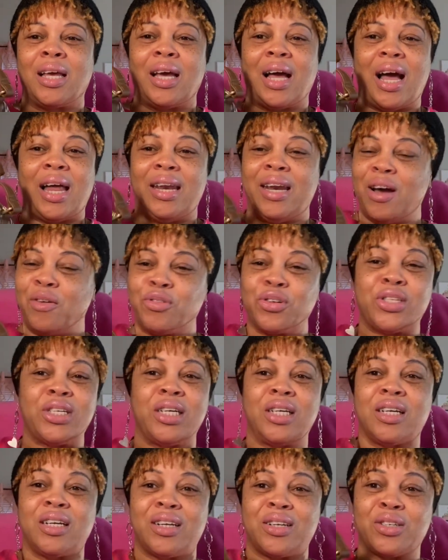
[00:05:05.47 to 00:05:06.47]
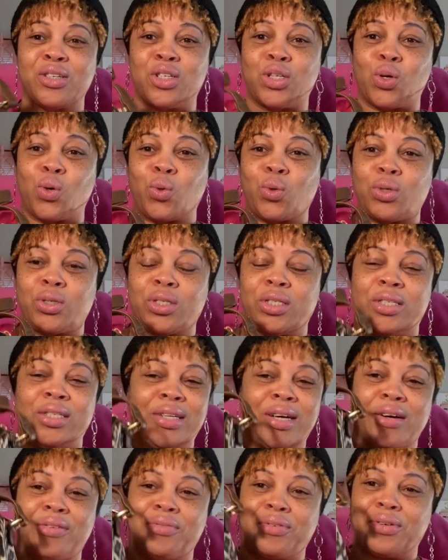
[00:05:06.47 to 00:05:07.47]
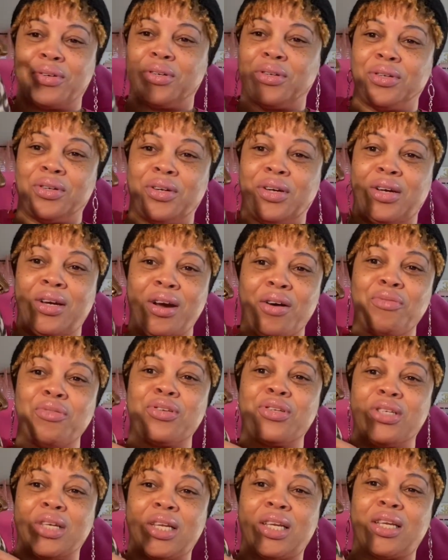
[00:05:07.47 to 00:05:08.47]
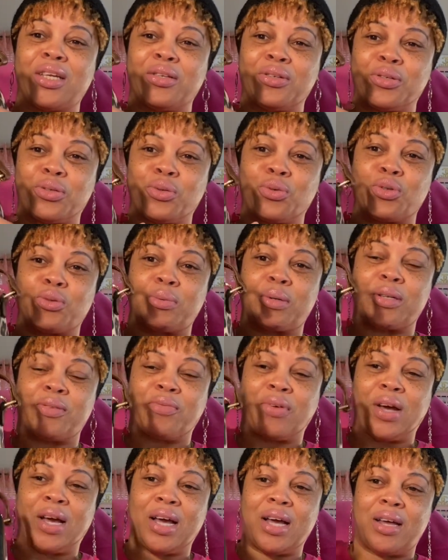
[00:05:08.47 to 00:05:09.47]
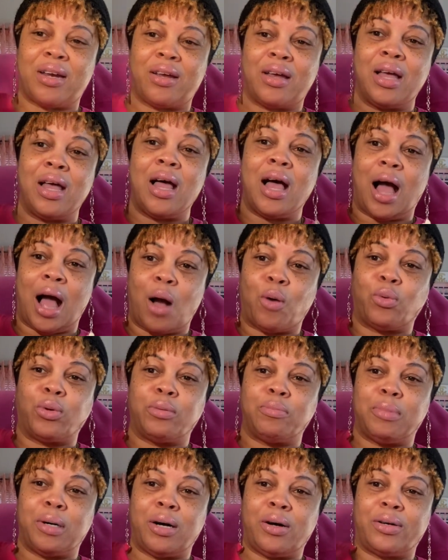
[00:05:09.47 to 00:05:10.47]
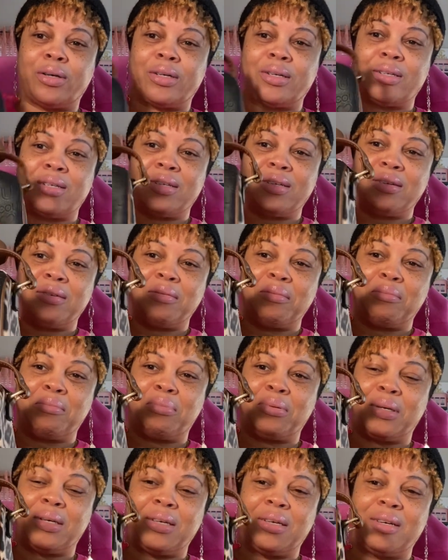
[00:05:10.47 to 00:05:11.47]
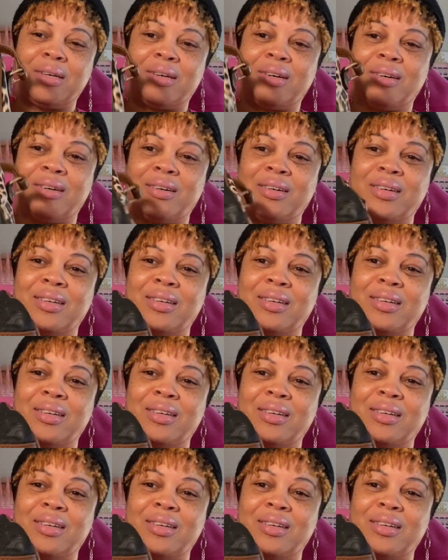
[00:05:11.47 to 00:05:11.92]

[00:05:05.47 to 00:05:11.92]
I never seen it in the stores, never. Never seen it in the stores, because if I had, I would have bought it. But yeah.